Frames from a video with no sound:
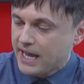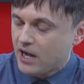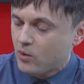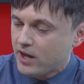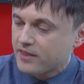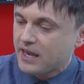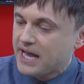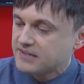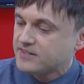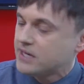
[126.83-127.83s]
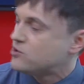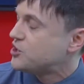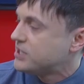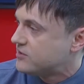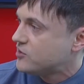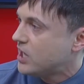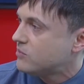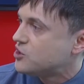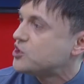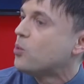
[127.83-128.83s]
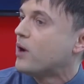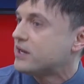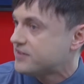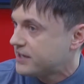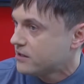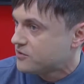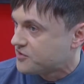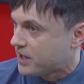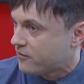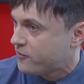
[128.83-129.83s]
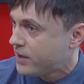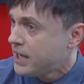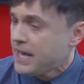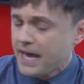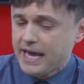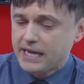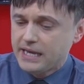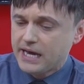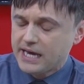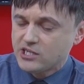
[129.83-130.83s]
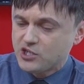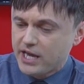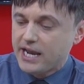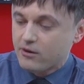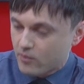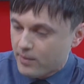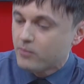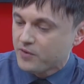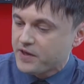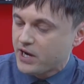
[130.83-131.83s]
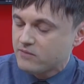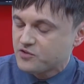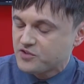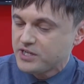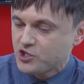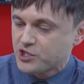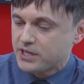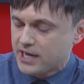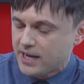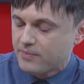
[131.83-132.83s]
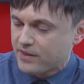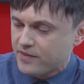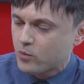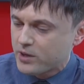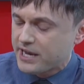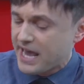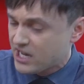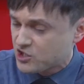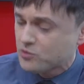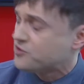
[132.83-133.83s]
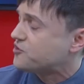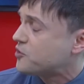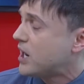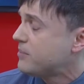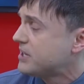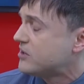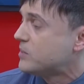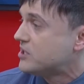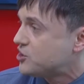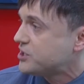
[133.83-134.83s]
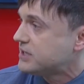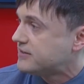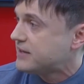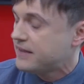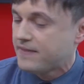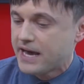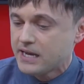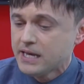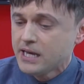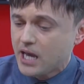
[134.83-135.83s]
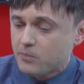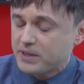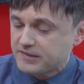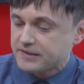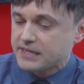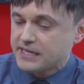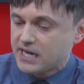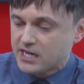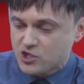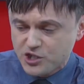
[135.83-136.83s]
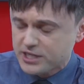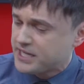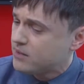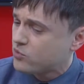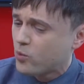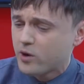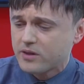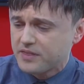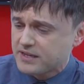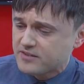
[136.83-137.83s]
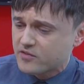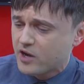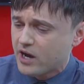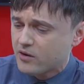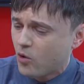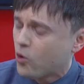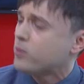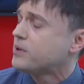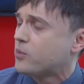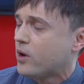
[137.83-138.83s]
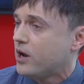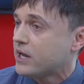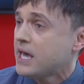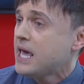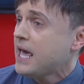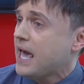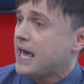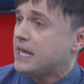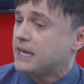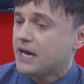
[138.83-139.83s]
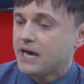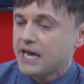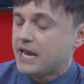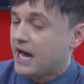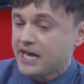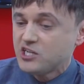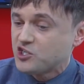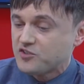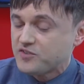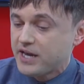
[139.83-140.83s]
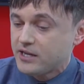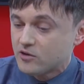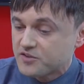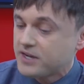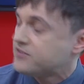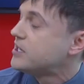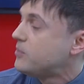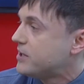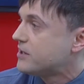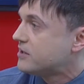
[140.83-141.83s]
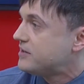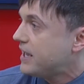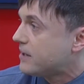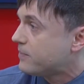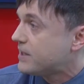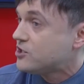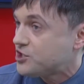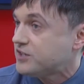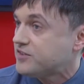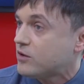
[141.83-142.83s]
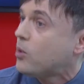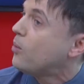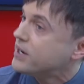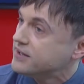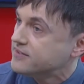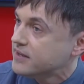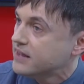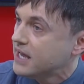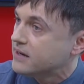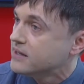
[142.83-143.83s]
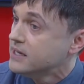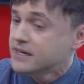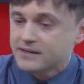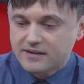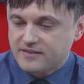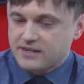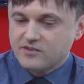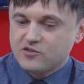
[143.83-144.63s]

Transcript: how the last time she had saw me, she wanted to kill herself. And I remembered the conversation that we had had. She was describing it to me, and she had said that basically she had come to work, things have gone horribly wrong, and I had just said, you know, today's going to be a good day. And she said, well, why do you say that? And I said, because